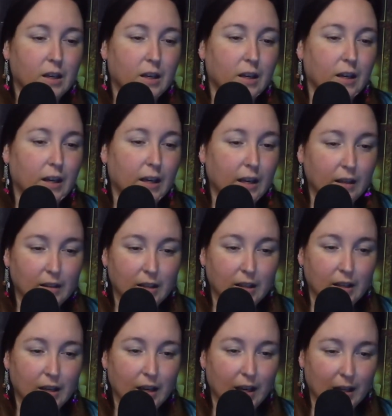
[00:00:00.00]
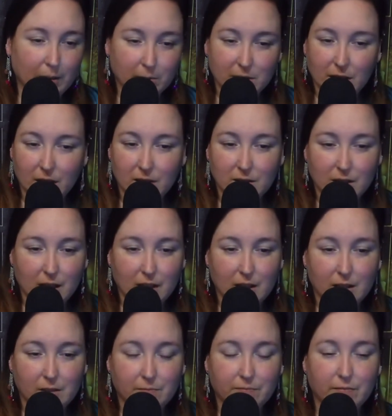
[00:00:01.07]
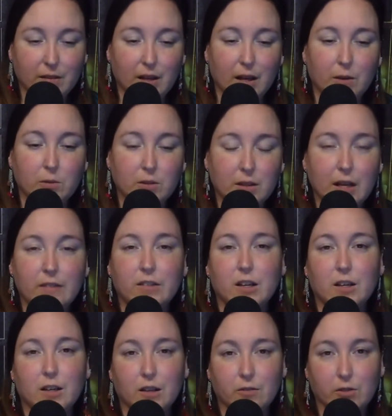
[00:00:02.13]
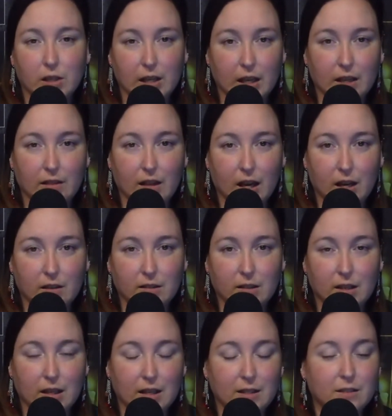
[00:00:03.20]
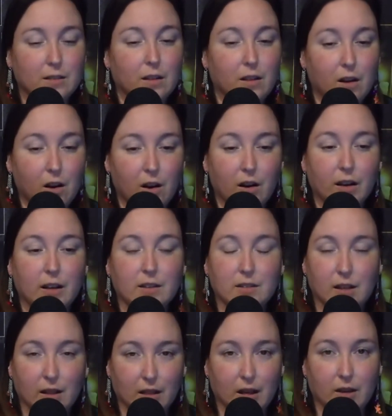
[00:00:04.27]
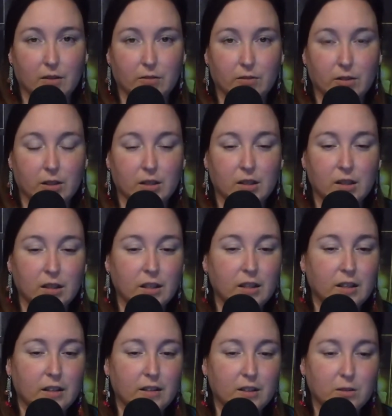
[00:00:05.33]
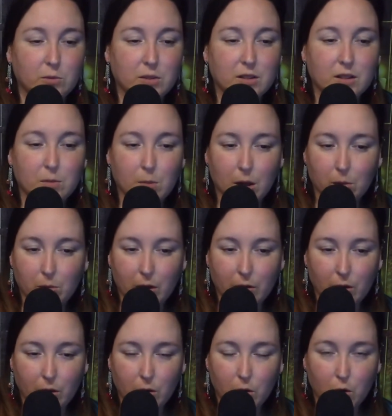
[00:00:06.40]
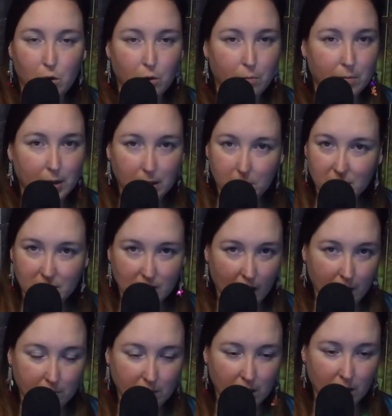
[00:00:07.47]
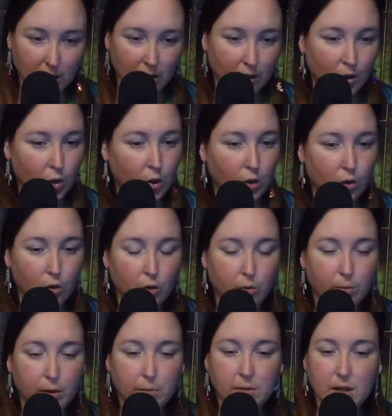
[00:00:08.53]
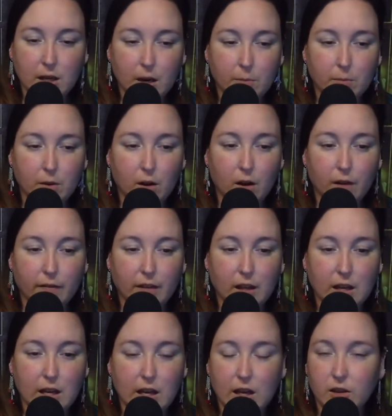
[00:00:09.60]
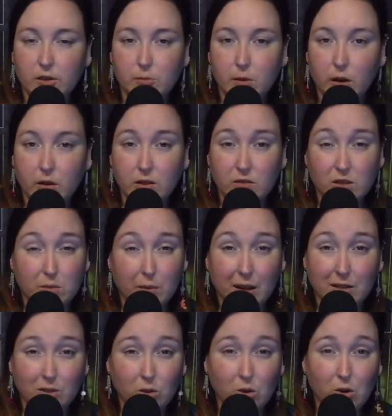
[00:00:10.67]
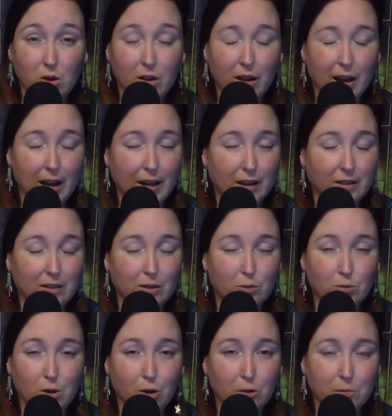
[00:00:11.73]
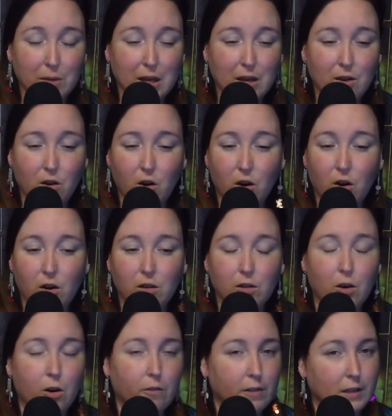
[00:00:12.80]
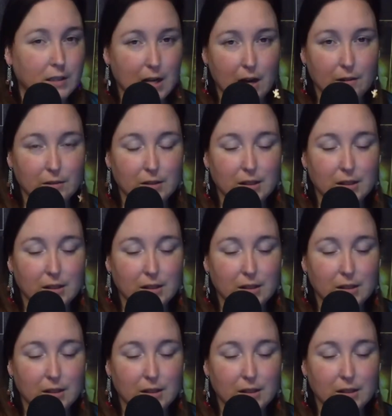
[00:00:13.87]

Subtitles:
Andy Adamski said, "I will never forget that as long as I live. This was the big brother who babysat me, who put me up on the handlebars of his bicycle and rode me all over town.